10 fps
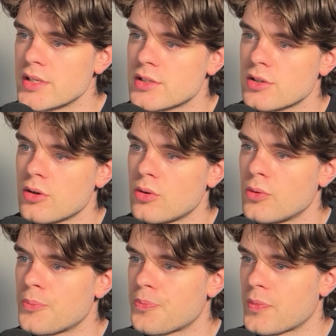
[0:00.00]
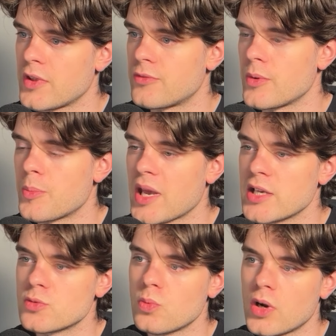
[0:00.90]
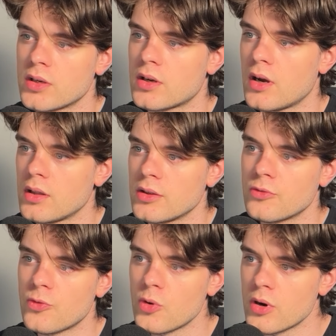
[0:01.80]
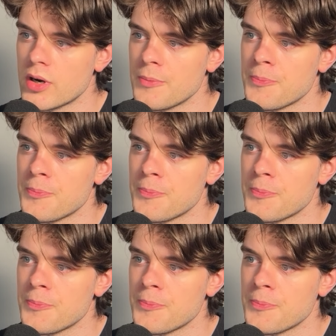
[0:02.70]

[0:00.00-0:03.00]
So if we pass 1, 4,